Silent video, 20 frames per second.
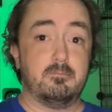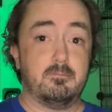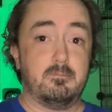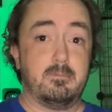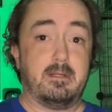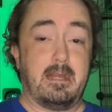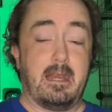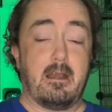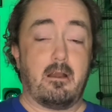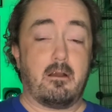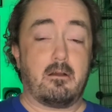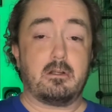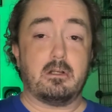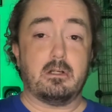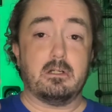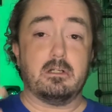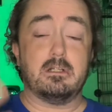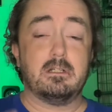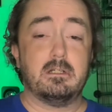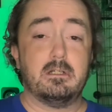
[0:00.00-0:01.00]

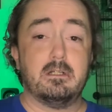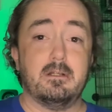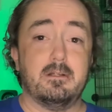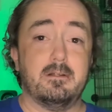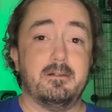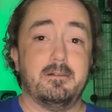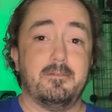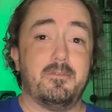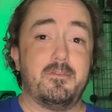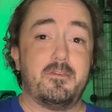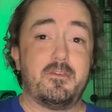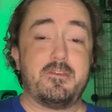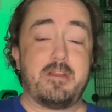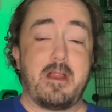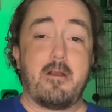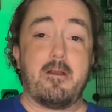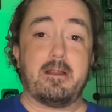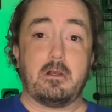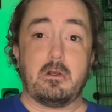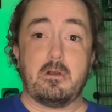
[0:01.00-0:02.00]
character
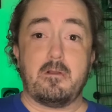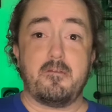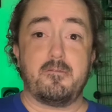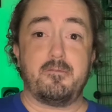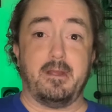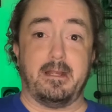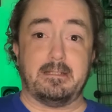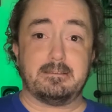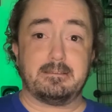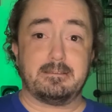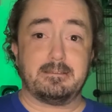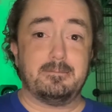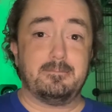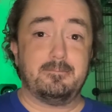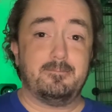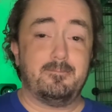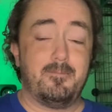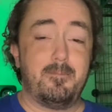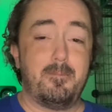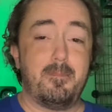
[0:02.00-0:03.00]
staring her in the face.
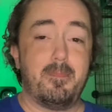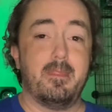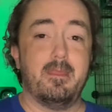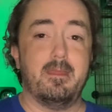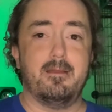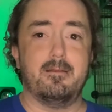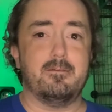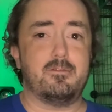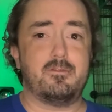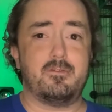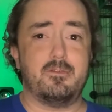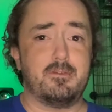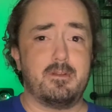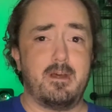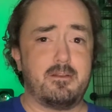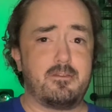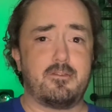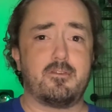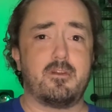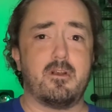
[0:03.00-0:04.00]
She's not
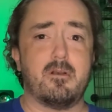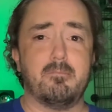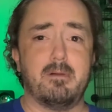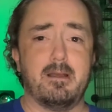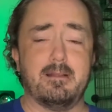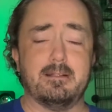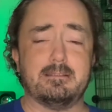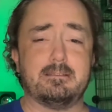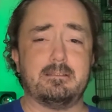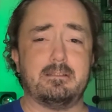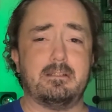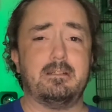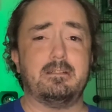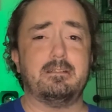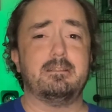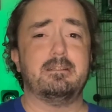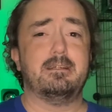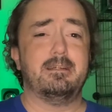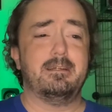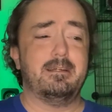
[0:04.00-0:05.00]
disturbed by this at all,
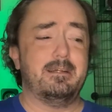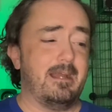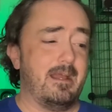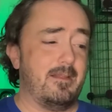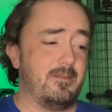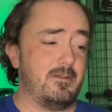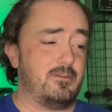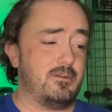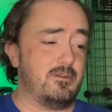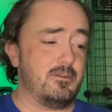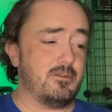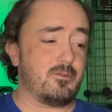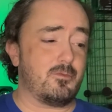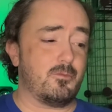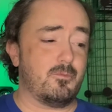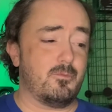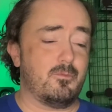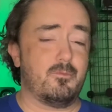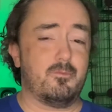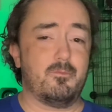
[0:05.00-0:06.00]
and then she just,
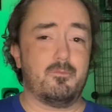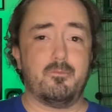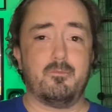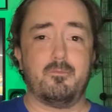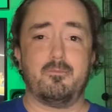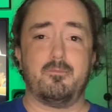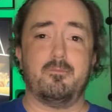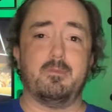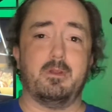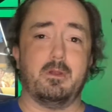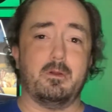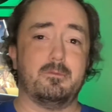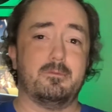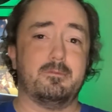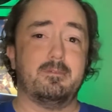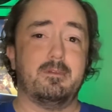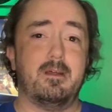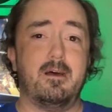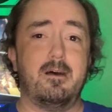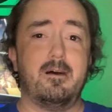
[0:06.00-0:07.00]

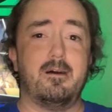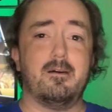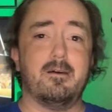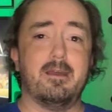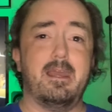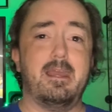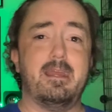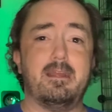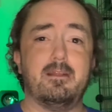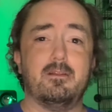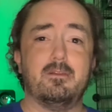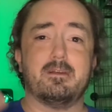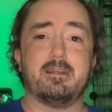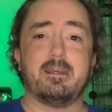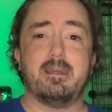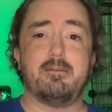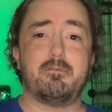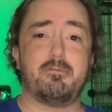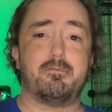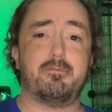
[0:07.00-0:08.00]
oh, hey, look, I
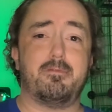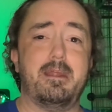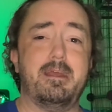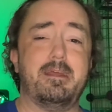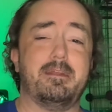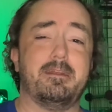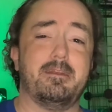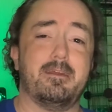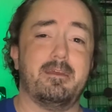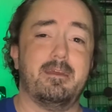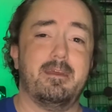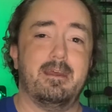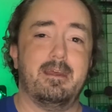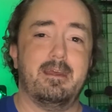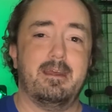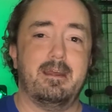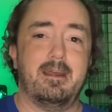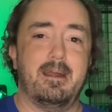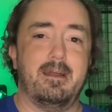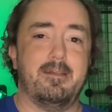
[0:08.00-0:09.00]
have a friend.
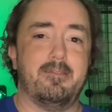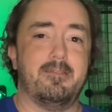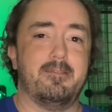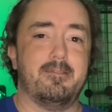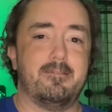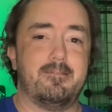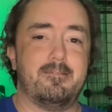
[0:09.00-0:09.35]
And